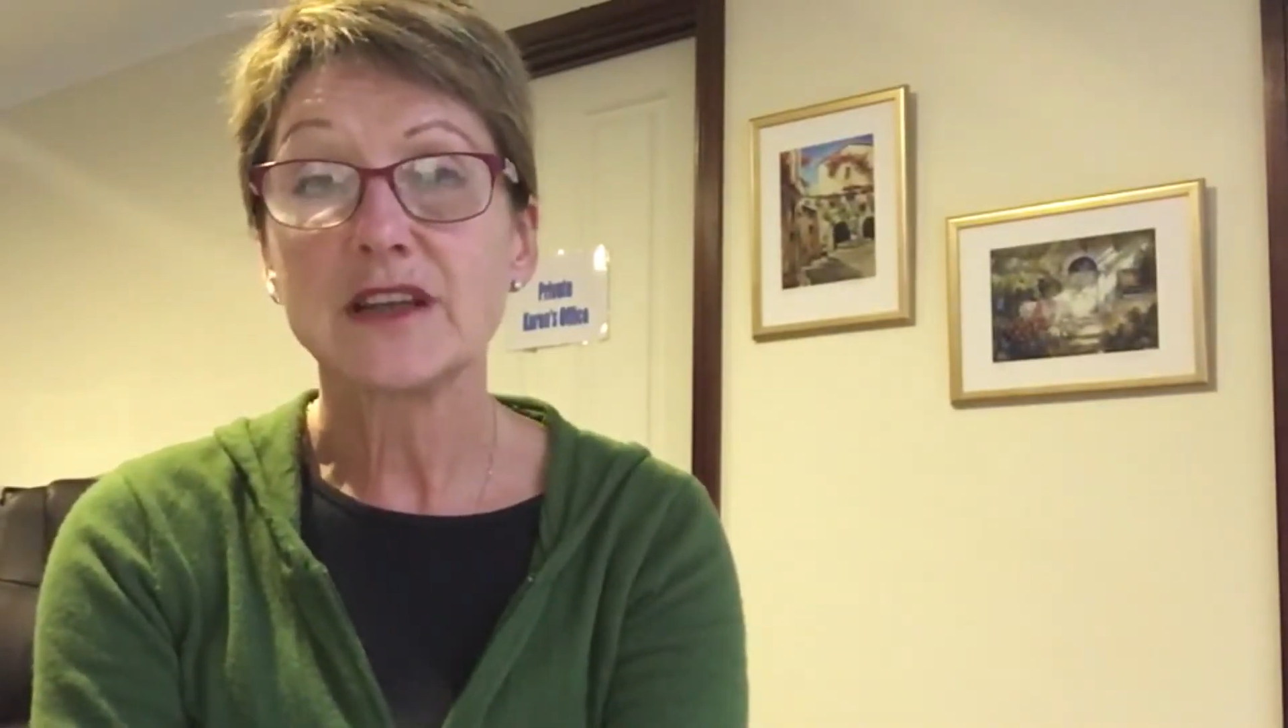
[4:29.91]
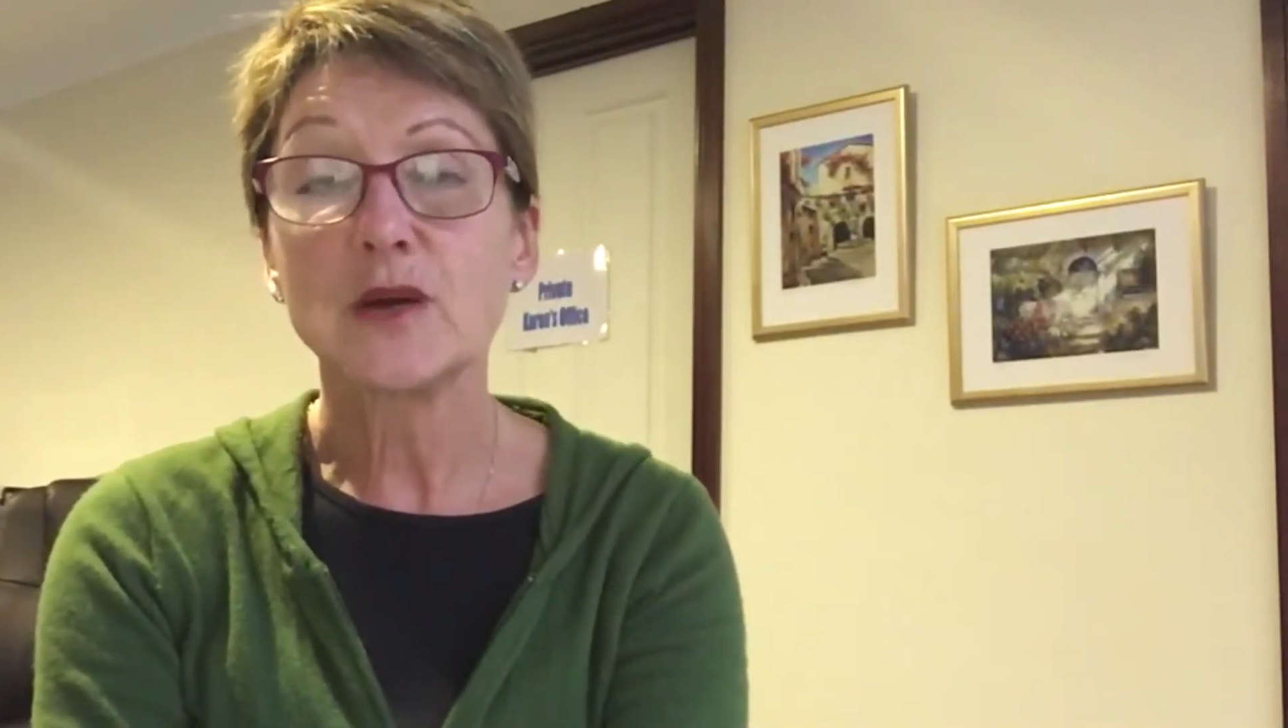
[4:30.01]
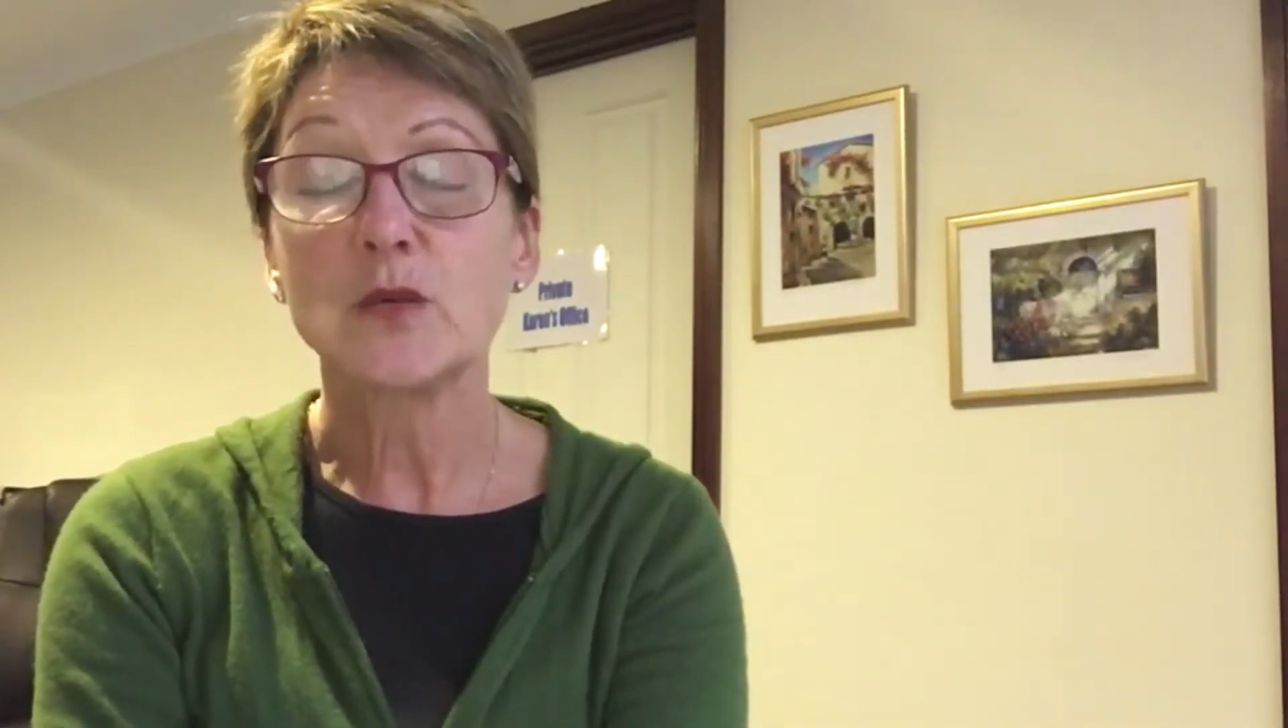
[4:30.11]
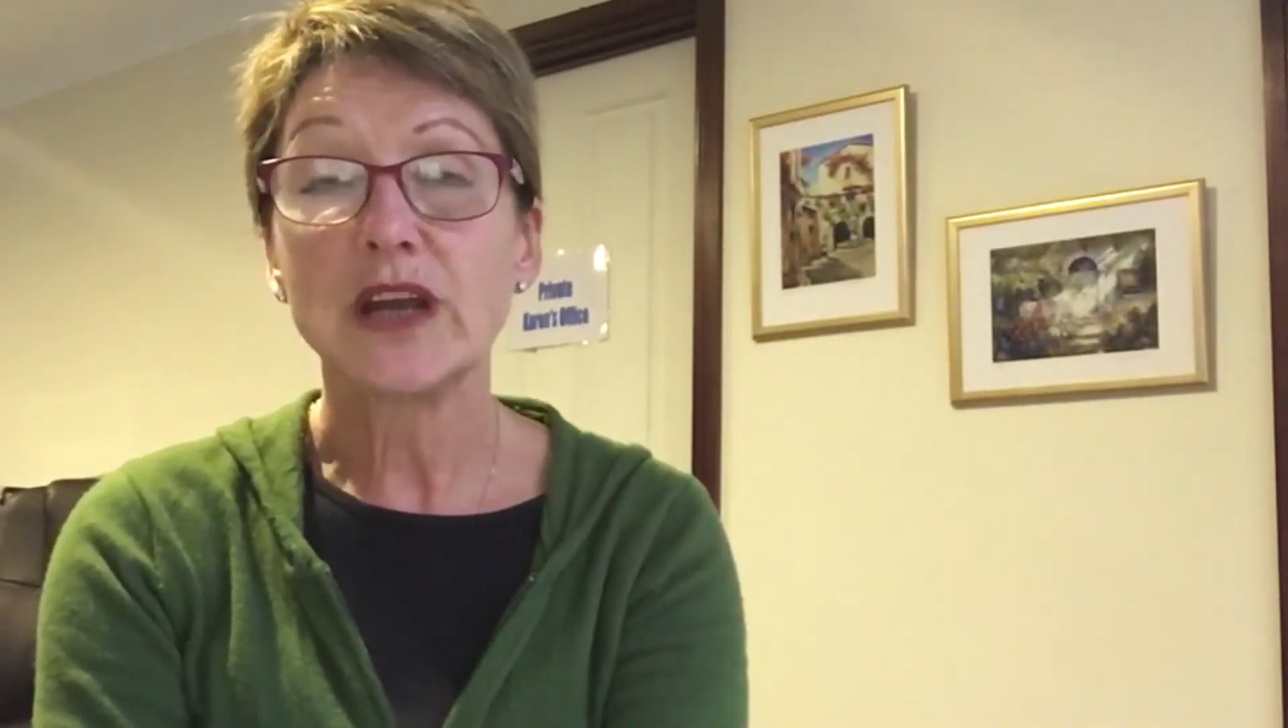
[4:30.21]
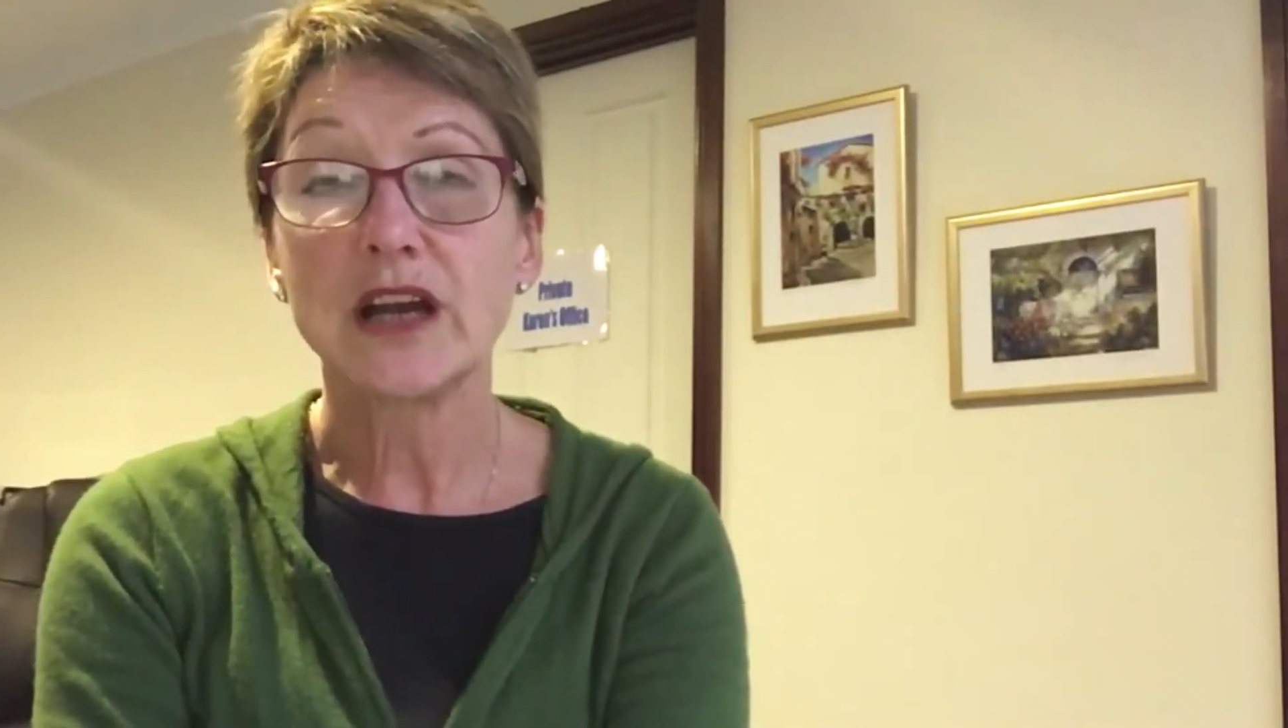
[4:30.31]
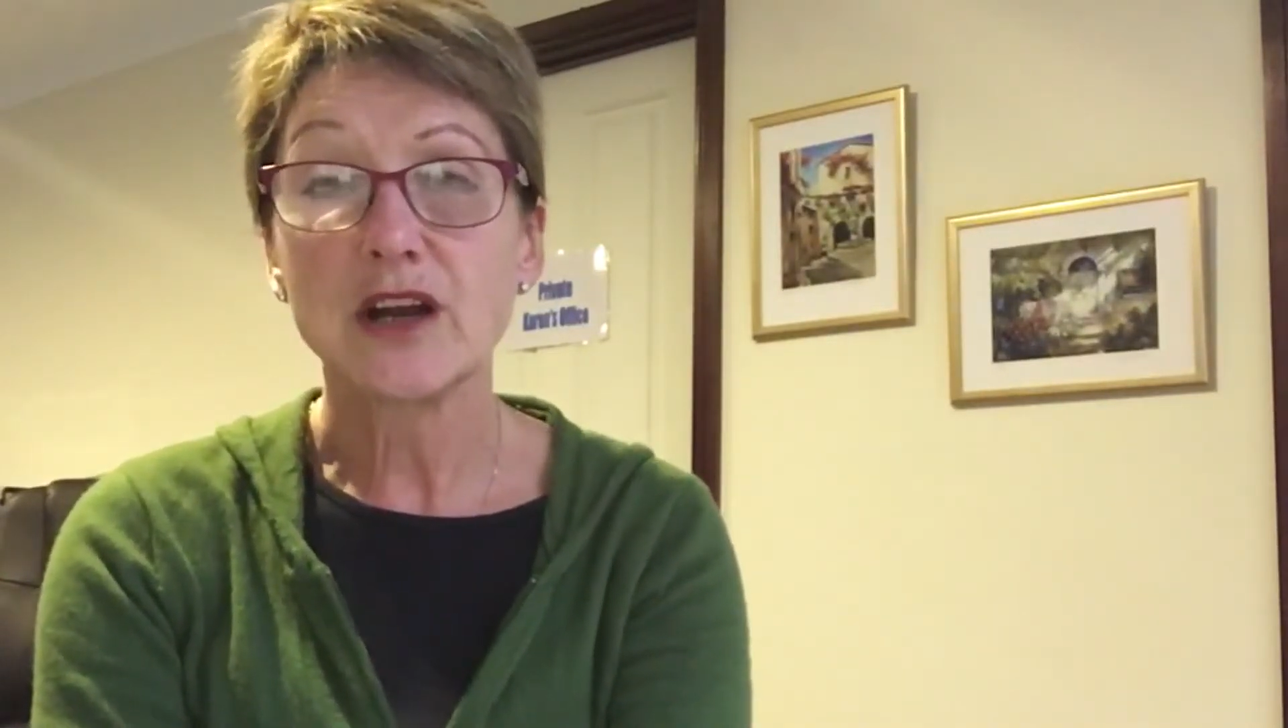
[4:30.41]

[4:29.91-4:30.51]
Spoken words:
that we are